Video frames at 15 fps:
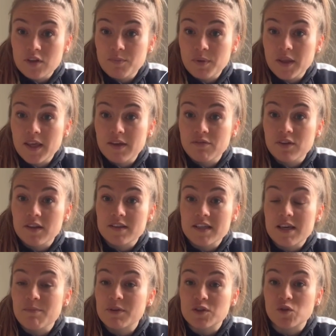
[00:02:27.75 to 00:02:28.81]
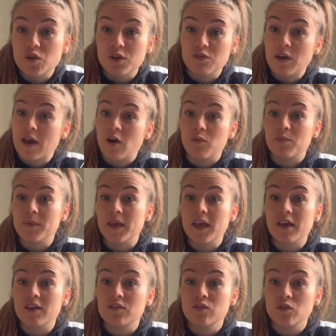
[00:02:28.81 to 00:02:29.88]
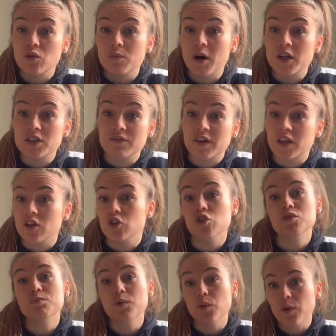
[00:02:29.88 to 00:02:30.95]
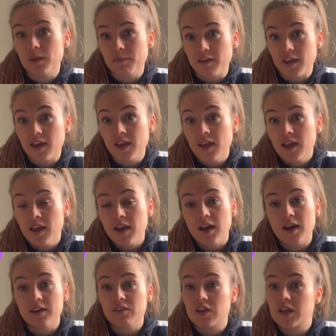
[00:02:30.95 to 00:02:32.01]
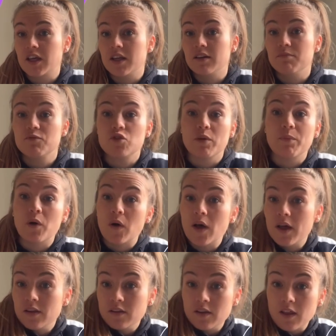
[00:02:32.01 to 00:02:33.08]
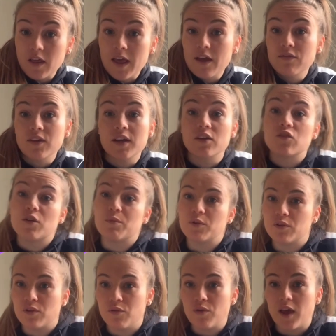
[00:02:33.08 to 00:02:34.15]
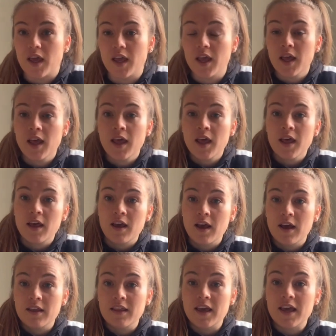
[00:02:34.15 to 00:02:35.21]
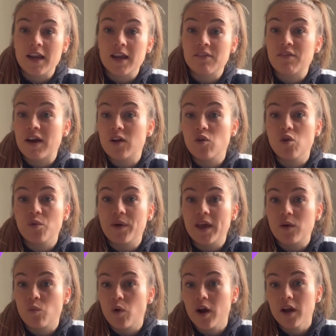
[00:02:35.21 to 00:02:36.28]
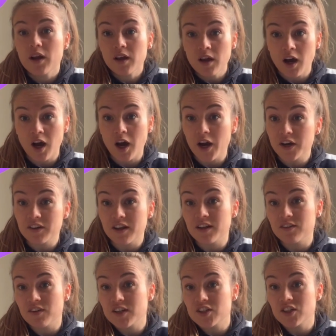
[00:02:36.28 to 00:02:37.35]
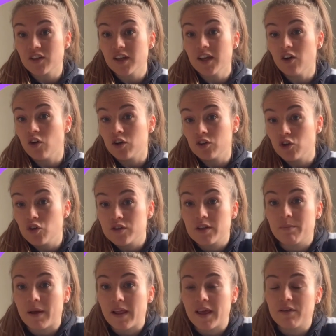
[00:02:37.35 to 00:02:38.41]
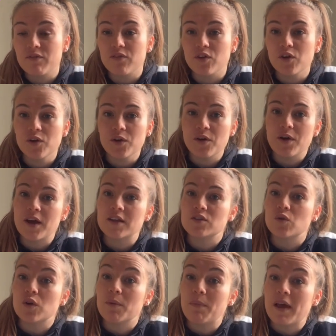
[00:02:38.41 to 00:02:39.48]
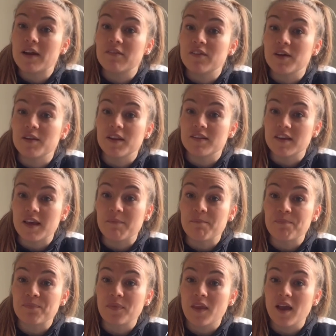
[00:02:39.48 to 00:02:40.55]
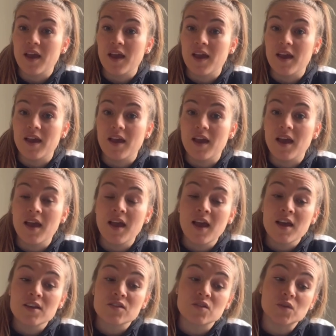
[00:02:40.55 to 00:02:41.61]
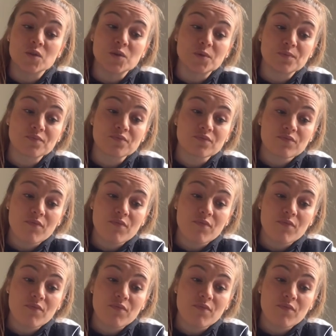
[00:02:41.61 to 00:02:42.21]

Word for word: to play for the team it's going to help me so much if I can use both feet. If I can dribble to the left, I can dribble to the right. Then if I go away and work hard individually on using my left foot, it's going to benefit the team. Uh, so